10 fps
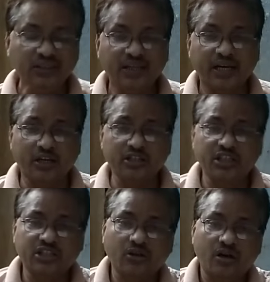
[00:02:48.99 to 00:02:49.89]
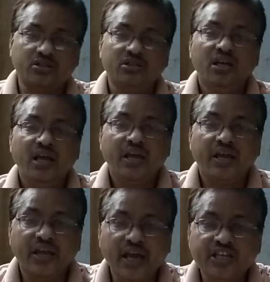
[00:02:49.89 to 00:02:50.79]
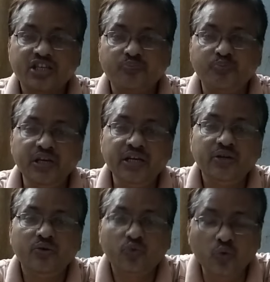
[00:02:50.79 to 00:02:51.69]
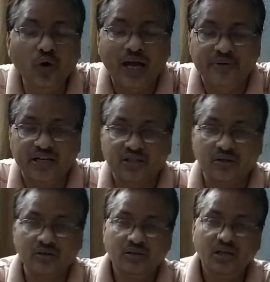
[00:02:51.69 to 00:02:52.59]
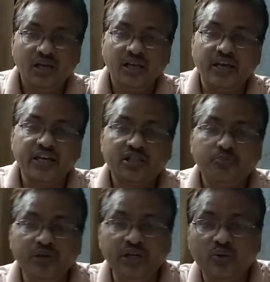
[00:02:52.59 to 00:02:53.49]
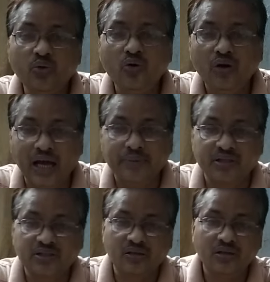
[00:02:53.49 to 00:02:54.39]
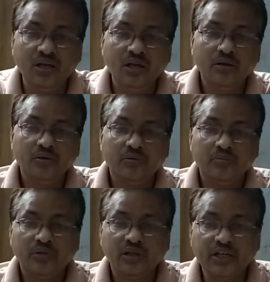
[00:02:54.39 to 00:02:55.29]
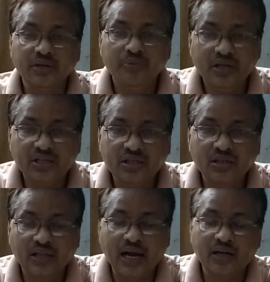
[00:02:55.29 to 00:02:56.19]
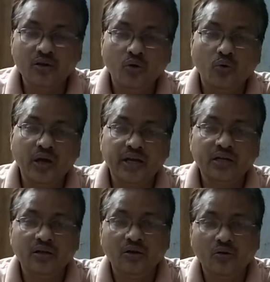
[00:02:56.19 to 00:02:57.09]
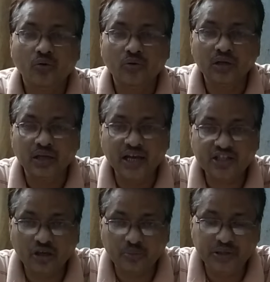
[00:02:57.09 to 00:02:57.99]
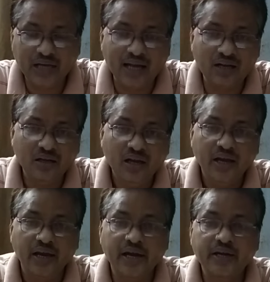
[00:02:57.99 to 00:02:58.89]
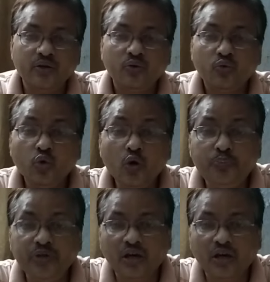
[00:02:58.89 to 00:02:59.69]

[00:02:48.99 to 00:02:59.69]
Let us discuss sp2 hybridization. sp2 hybridization. It means that when s orbital and 2p